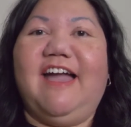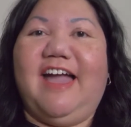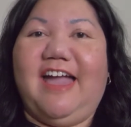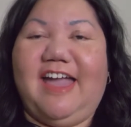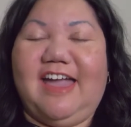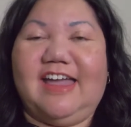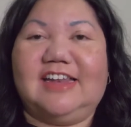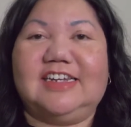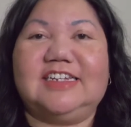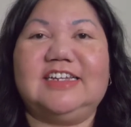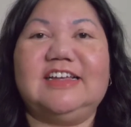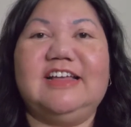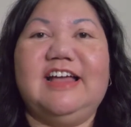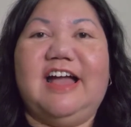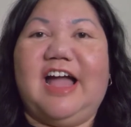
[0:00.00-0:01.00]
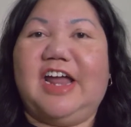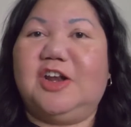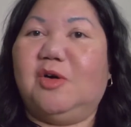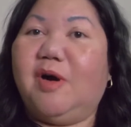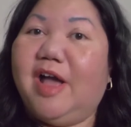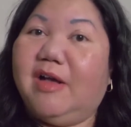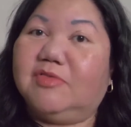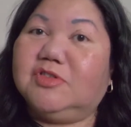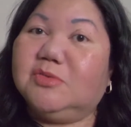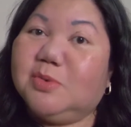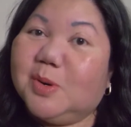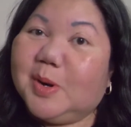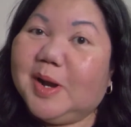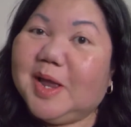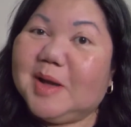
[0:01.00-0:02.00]
and I don't have to
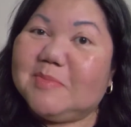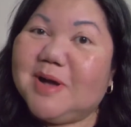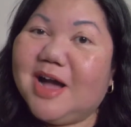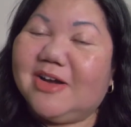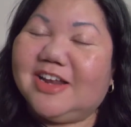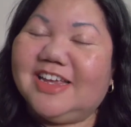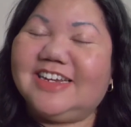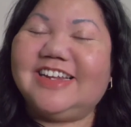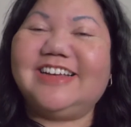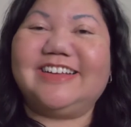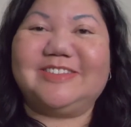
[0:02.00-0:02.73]
worry about it